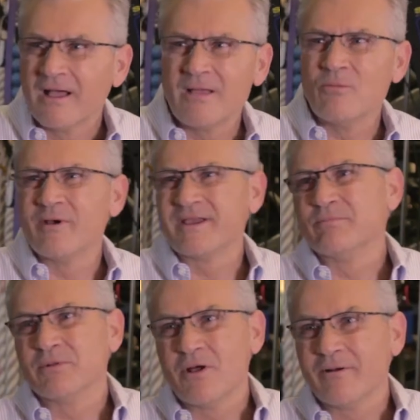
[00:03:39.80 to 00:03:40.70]
I'm
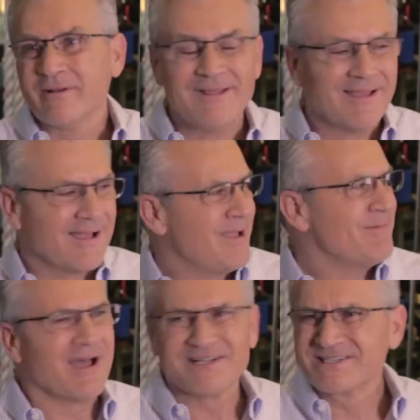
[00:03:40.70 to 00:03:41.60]
wicked bloated. I'm
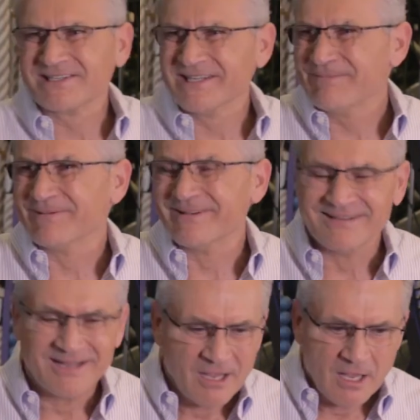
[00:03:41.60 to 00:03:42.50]
not
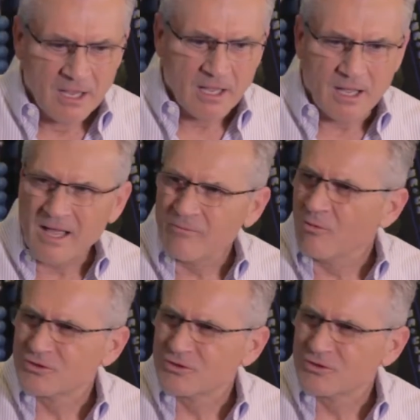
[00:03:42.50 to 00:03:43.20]
sleeping. I'm